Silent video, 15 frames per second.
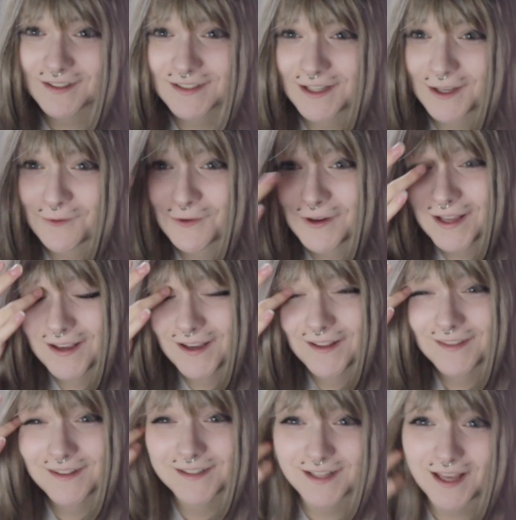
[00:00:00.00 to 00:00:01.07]
looks like. When I
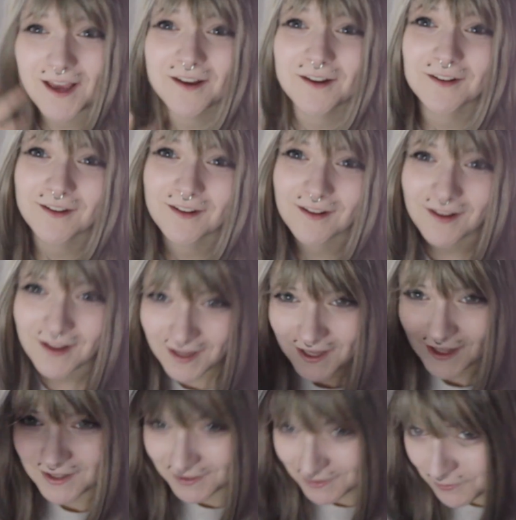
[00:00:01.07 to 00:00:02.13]
had this hair colour,
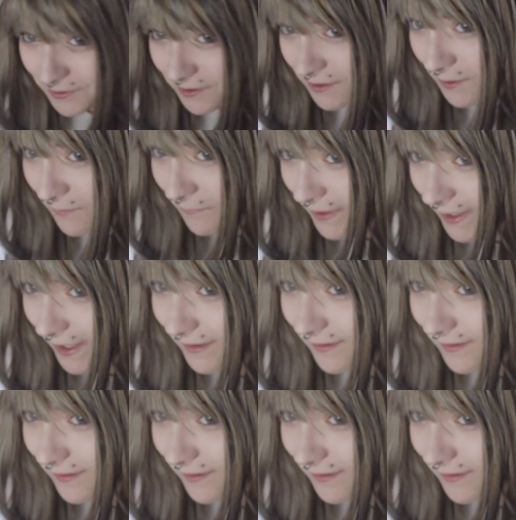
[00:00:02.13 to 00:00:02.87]
that's what the top of my